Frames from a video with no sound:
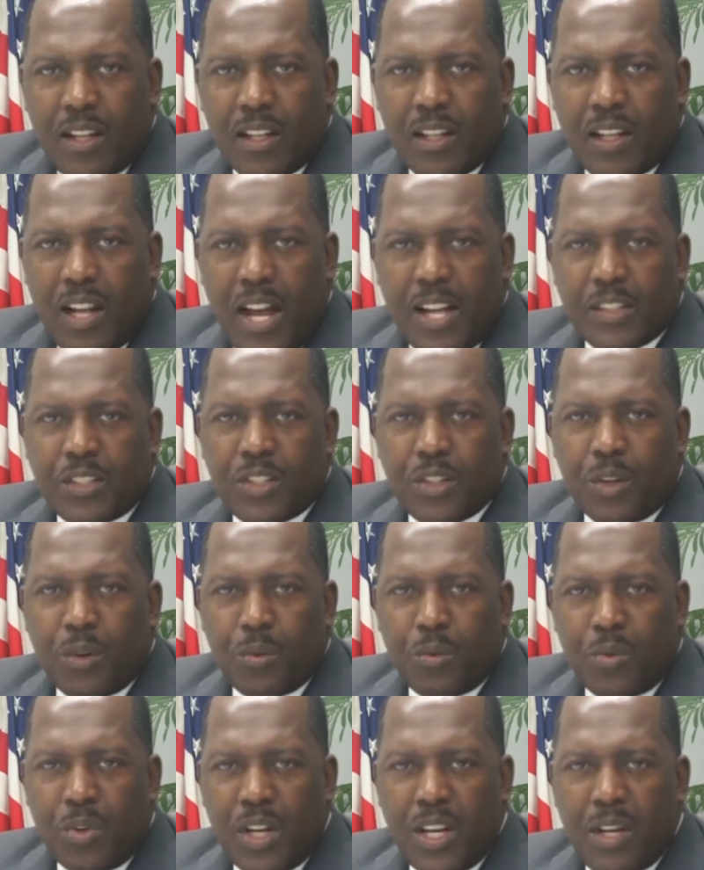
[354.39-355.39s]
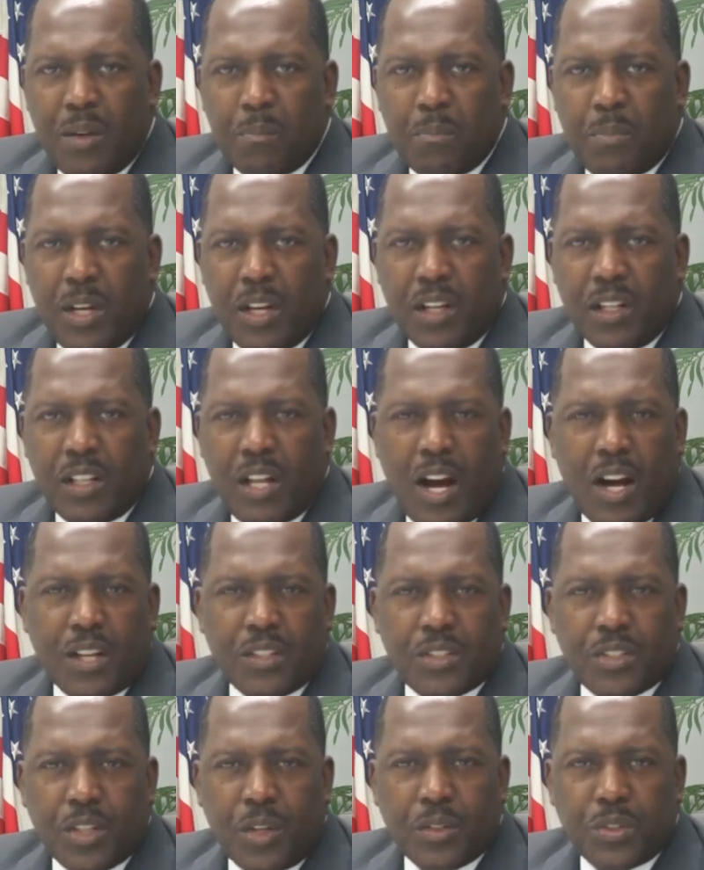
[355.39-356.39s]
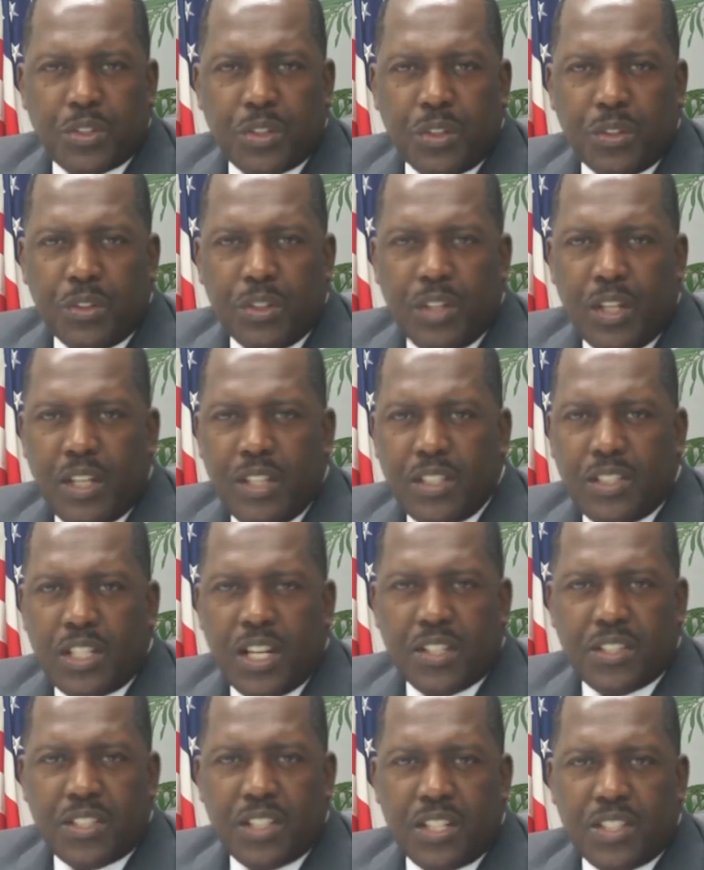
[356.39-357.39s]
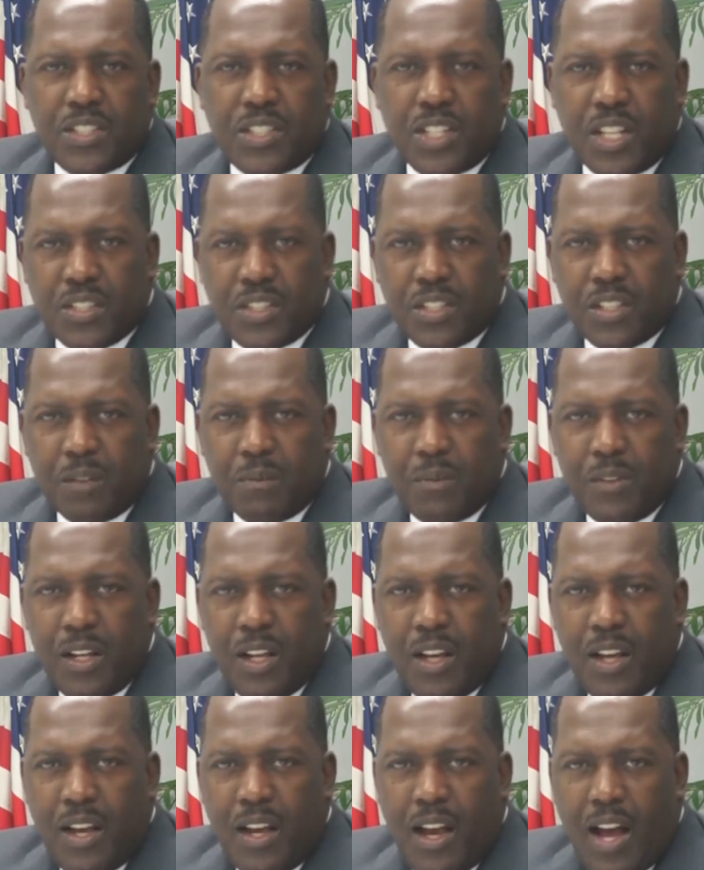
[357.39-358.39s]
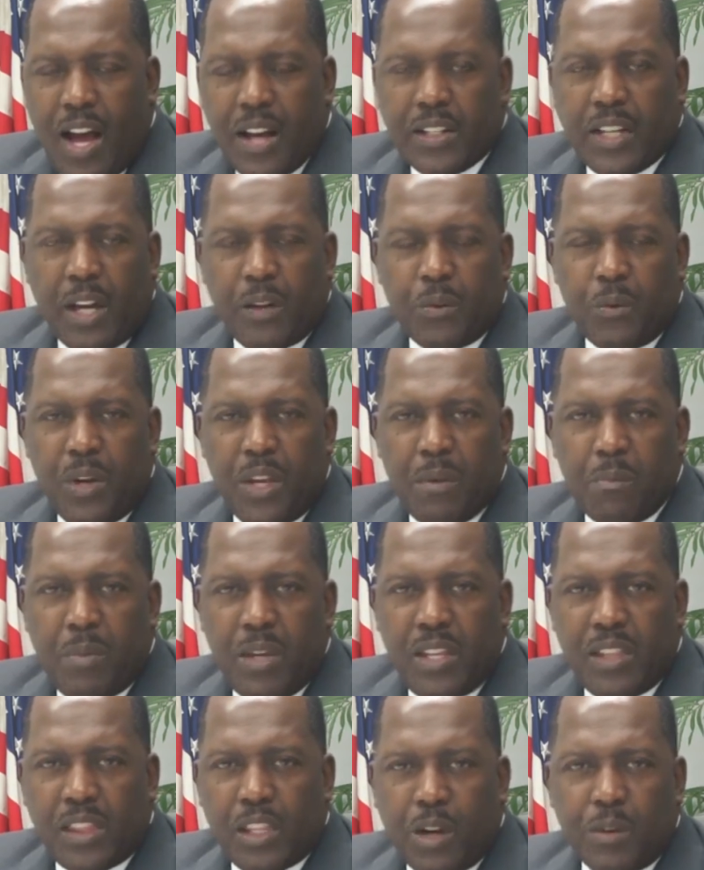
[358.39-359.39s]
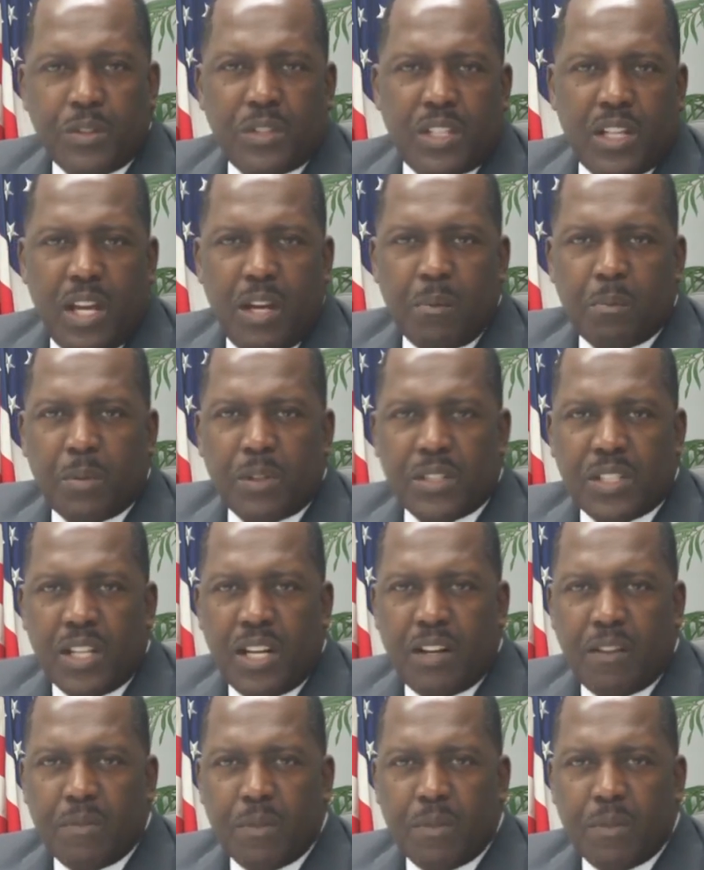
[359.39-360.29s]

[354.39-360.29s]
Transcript: Let's rebuild our social justice system. How can we be 13%